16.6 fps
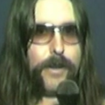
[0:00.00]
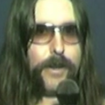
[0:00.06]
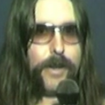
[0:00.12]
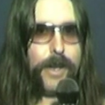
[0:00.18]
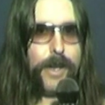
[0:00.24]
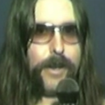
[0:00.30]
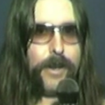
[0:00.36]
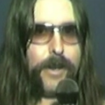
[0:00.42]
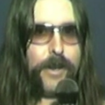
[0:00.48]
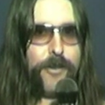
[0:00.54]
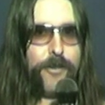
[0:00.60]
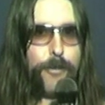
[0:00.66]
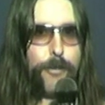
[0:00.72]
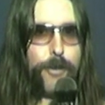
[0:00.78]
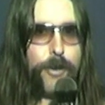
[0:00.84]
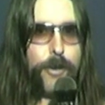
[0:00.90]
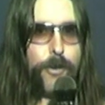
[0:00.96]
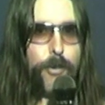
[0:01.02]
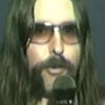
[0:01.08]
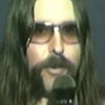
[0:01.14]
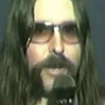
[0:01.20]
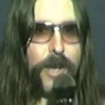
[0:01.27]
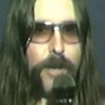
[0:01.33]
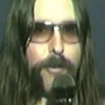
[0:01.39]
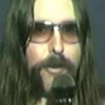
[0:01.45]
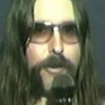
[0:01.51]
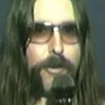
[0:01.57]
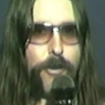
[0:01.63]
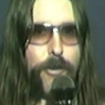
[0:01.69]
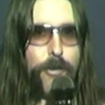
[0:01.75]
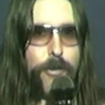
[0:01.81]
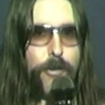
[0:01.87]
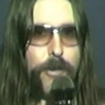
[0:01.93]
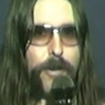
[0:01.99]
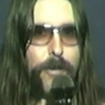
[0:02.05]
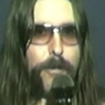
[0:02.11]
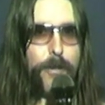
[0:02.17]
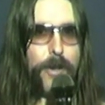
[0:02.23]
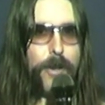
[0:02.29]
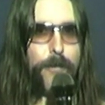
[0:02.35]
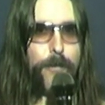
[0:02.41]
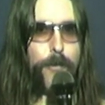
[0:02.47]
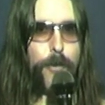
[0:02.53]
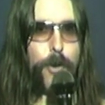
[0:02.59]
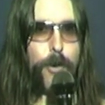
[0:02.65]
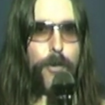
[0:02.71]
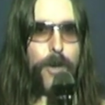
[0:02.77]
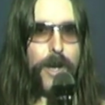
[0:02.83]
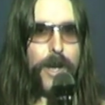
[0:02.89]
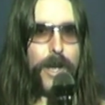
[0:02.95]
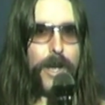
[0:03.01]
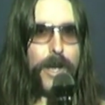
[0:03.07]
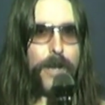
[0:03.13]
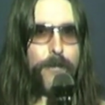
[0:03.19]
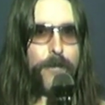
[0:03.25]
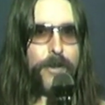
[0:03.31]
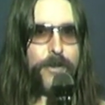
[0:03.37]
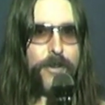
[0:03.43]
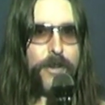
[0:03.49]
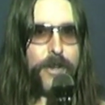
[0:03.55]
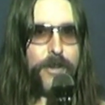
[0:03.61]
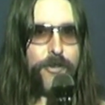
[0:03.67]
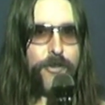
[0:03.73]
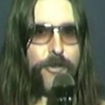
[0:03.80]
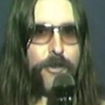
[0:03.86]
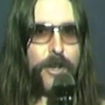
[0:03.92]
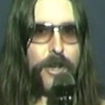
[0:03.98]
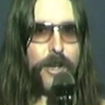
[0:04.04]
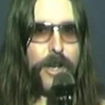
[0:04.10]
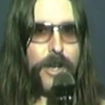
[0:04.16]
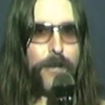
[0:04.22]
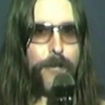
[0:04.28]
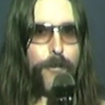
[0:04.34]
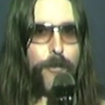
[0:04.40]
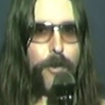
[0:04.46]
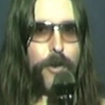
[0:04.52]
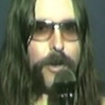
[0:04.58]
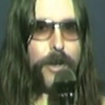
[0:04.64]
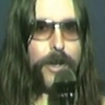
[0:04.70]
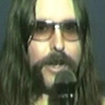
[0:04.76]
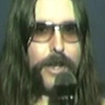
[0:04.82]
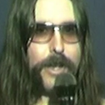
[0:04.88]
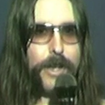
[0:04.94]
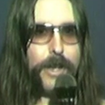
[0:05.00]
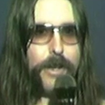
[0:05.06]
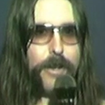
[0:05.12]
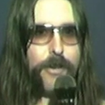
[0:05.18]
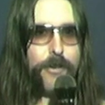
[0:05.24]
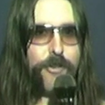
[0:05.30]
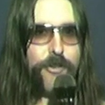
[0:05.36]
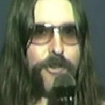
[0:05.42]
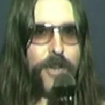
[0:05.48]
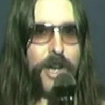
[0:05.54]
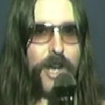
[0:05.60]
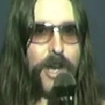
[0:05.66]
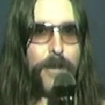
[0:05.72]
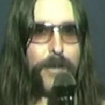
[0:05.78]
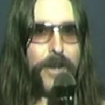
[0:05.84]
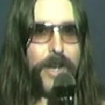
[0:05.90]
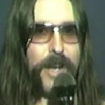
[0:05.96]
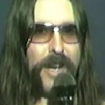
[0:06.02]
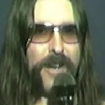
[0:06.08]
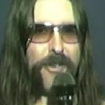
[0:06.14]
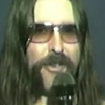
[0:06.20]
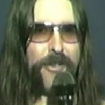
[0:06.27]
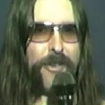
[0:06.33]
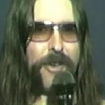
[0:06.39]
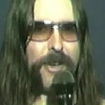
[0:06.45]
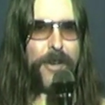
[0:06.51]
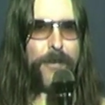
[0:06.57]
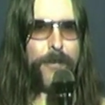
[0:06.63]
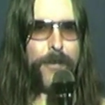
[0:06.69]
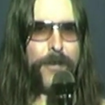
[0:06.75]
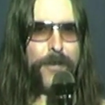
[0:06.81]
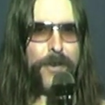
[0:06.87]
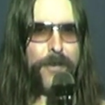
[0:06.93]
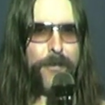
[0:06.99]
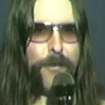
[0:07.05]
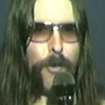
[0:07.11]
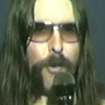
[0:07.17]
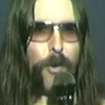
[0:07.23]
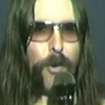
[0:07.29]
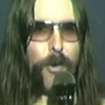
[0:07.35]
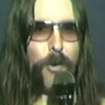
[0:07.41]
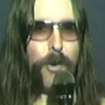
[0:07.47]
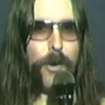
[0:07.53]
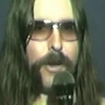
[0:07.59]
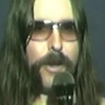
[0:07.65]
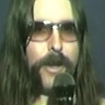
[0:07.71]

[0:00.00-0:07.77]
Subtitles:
Now here's a pretty cool camera. You're looking at me through a vintage 1983 Sharp XC54